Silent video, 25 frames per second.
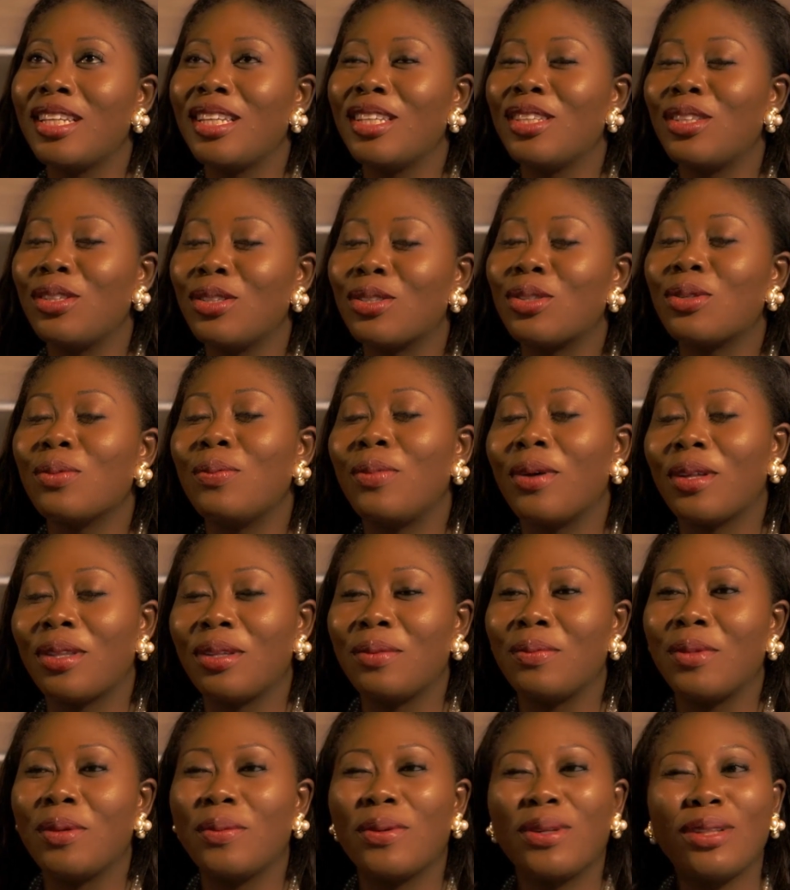used to bother
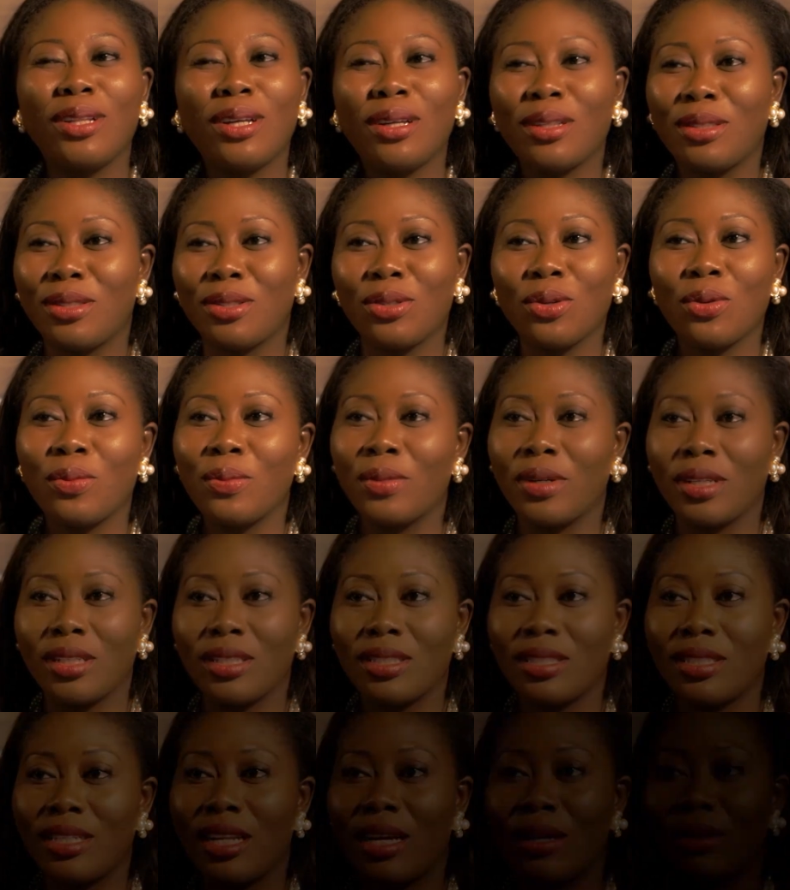me, but not so much
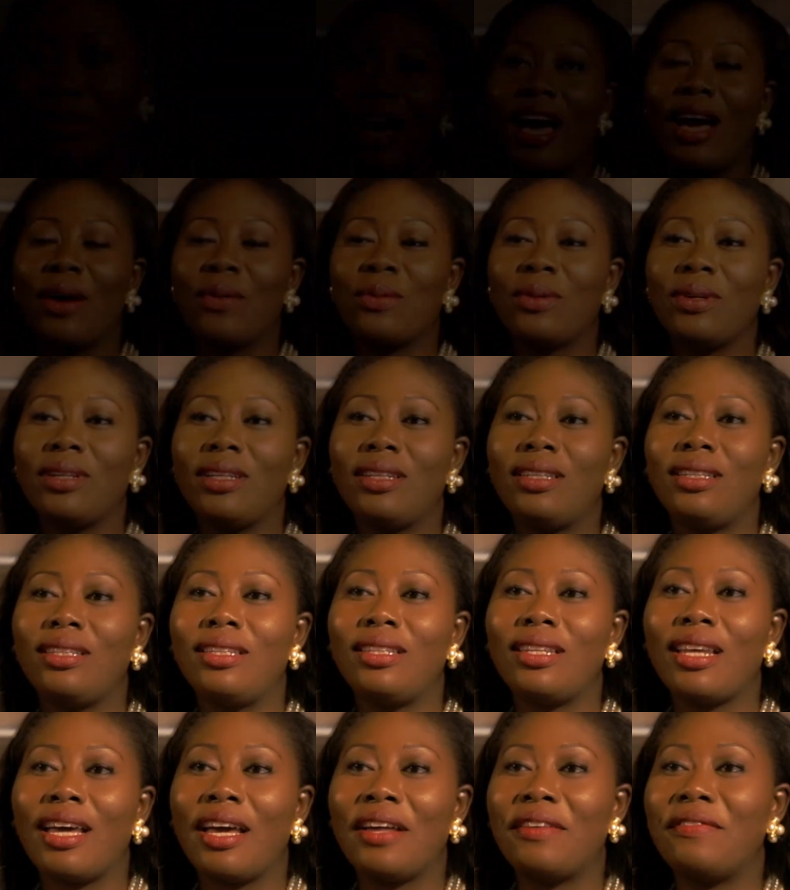now. I would
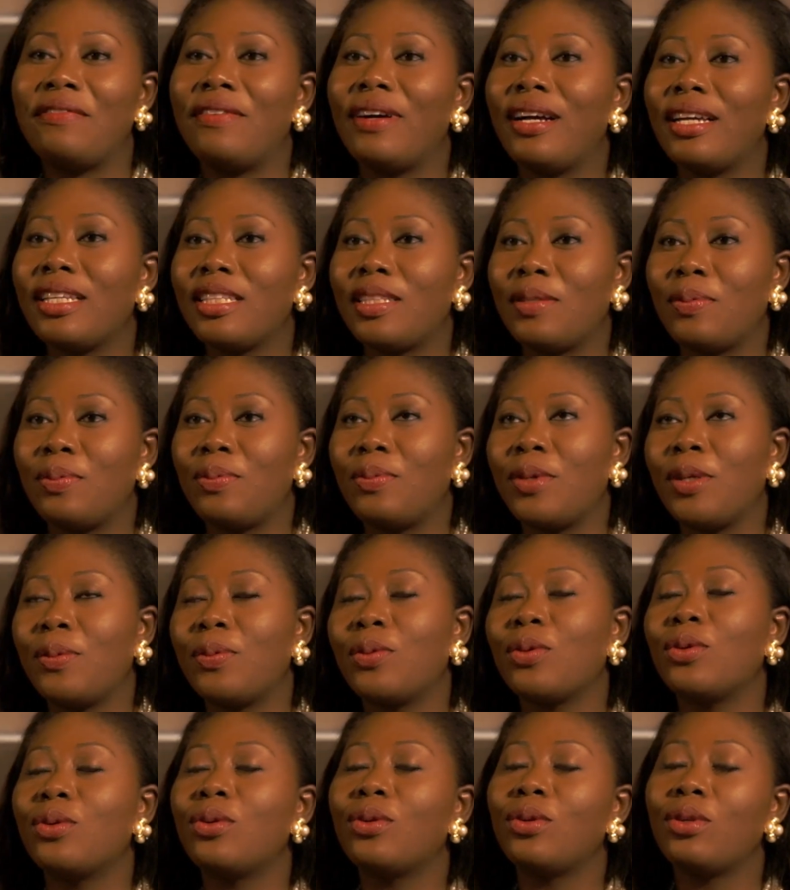advise
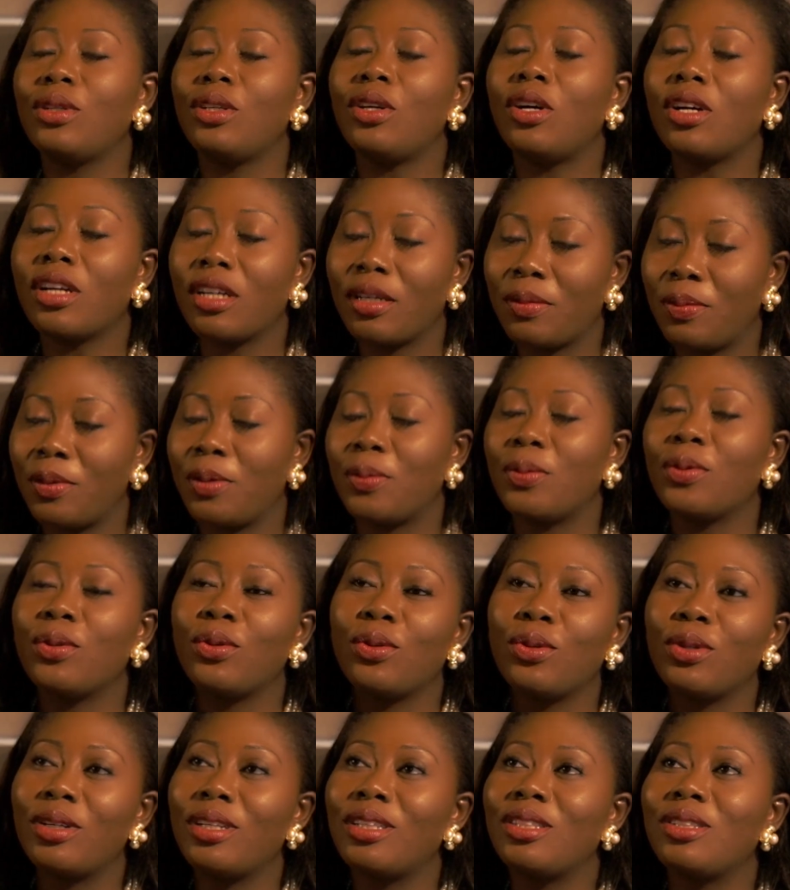people, younger people
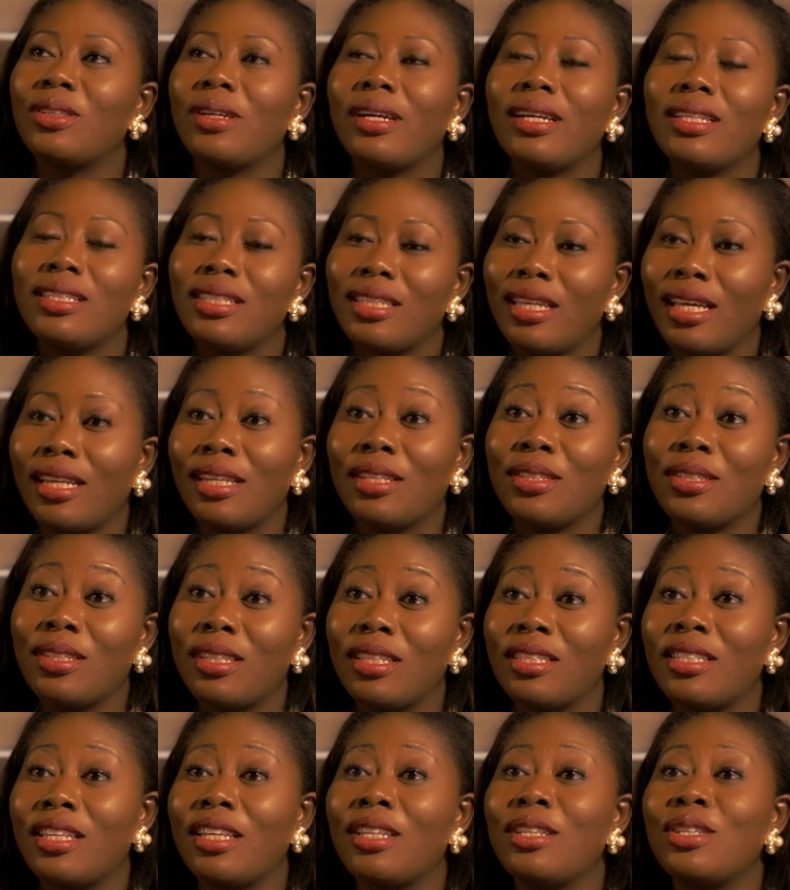who are trying to get into
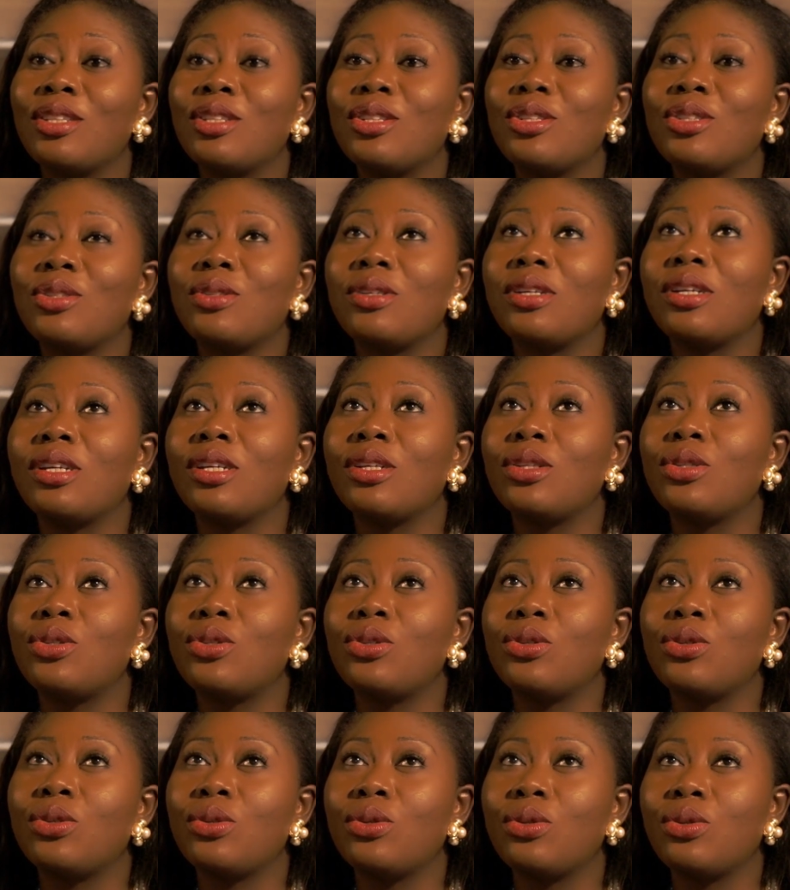this industry,
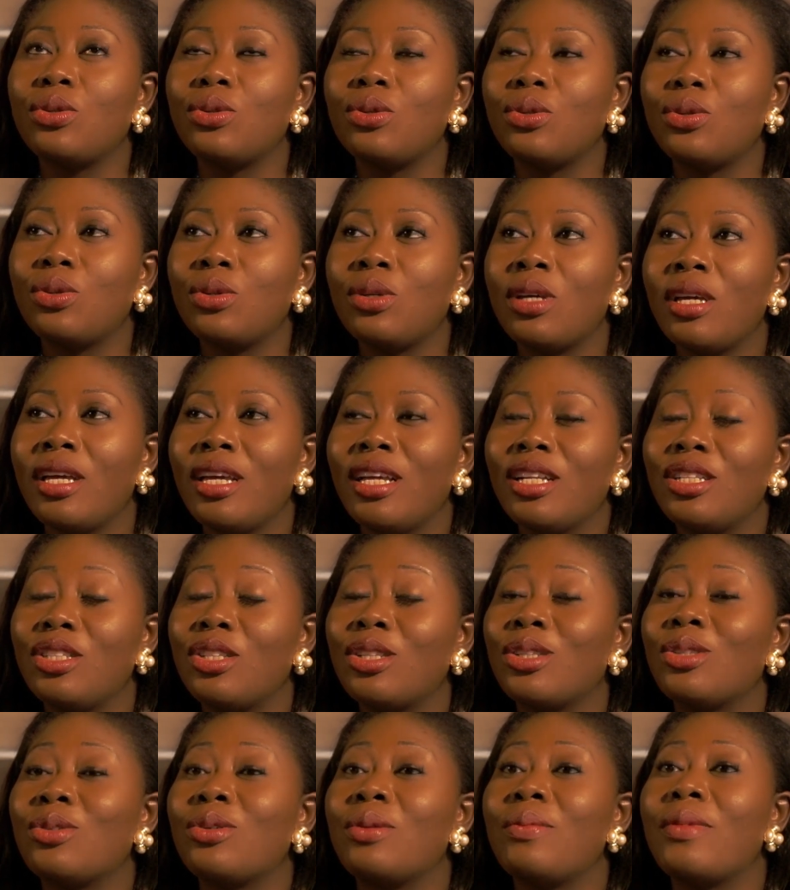to
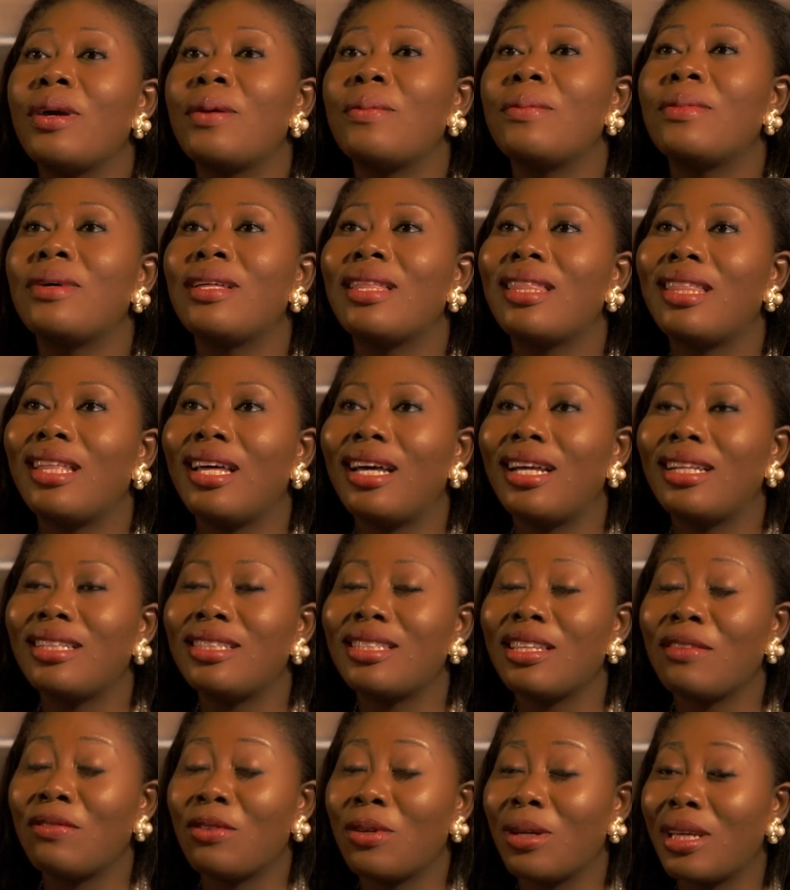just remember that
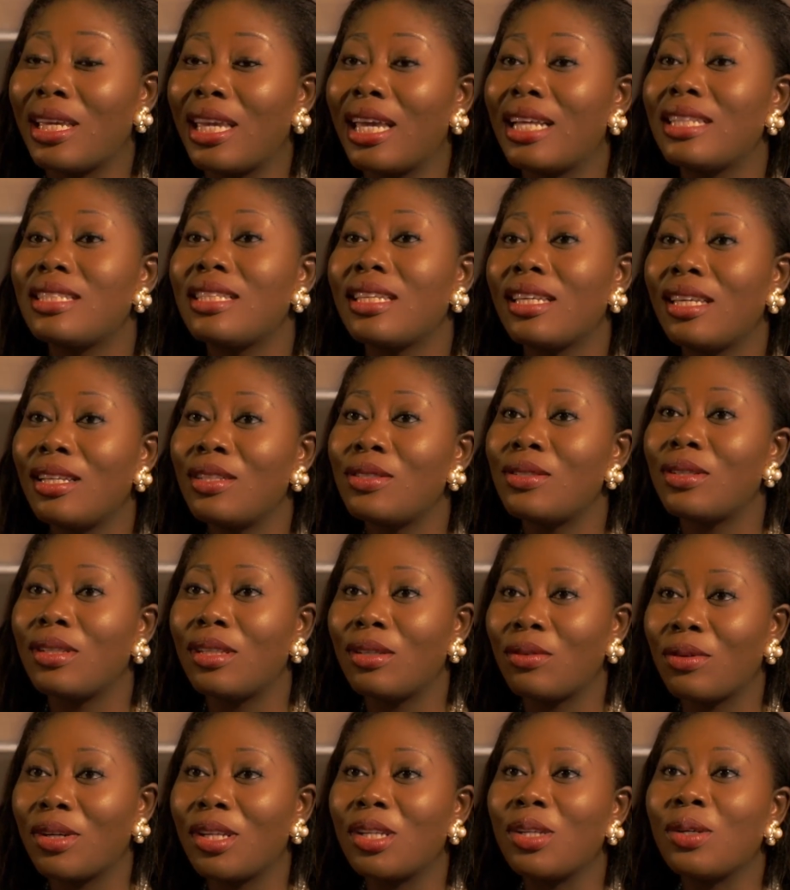if you're getting into the
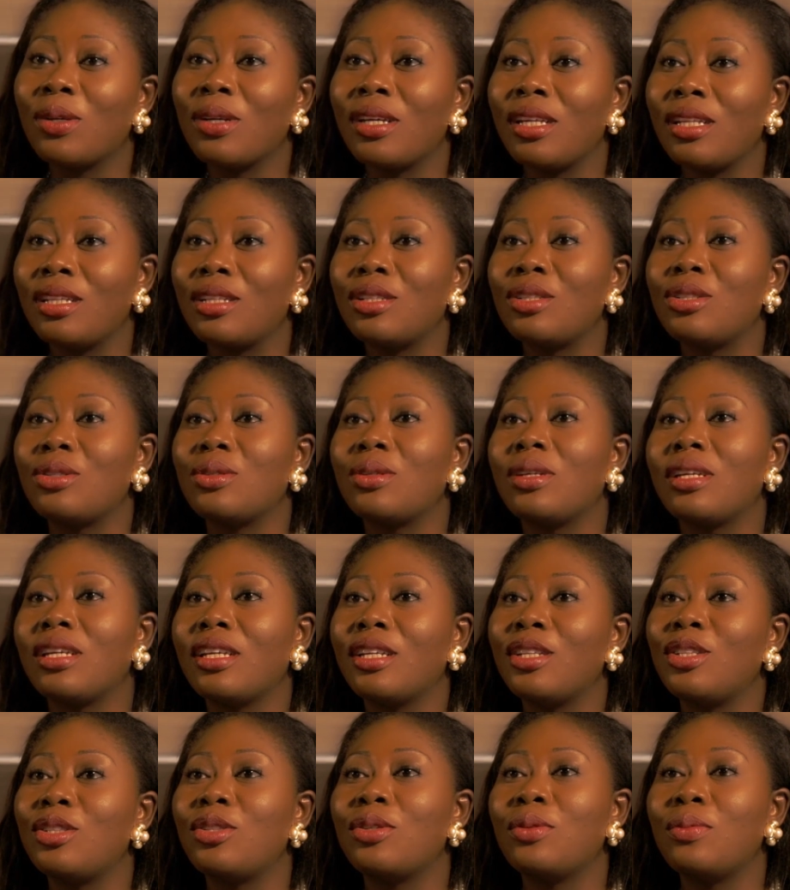radio industry,
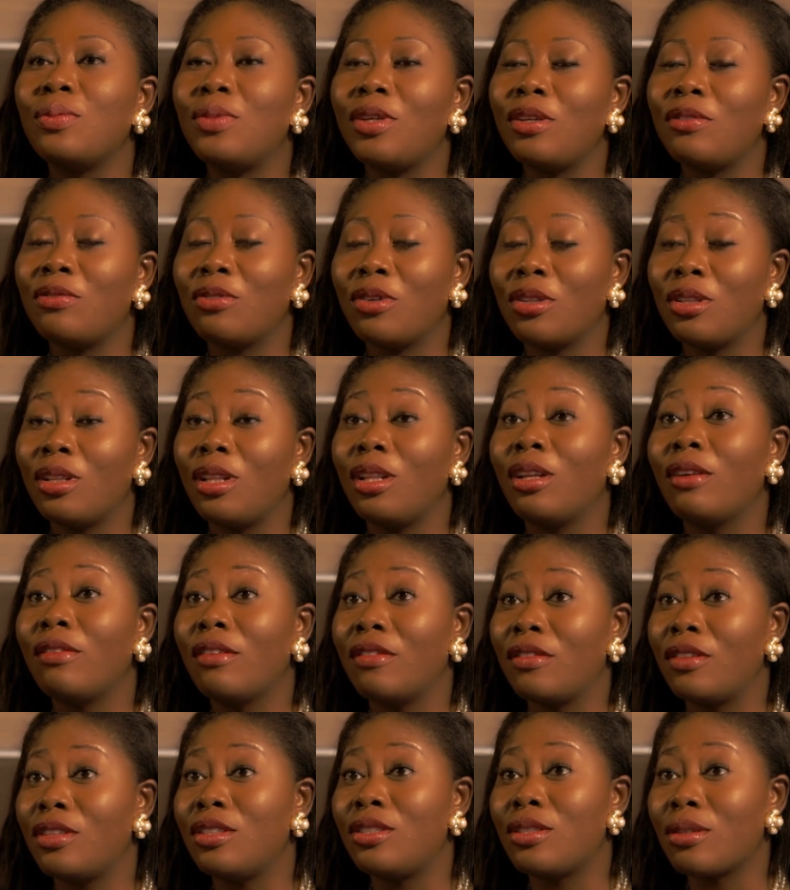it should be for the love
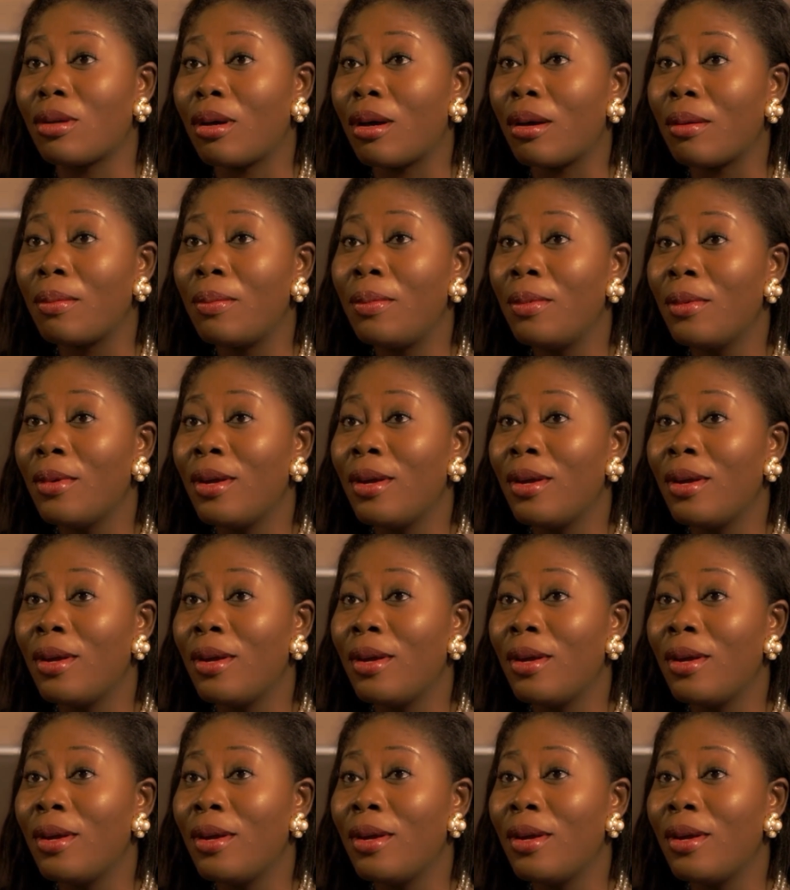of the job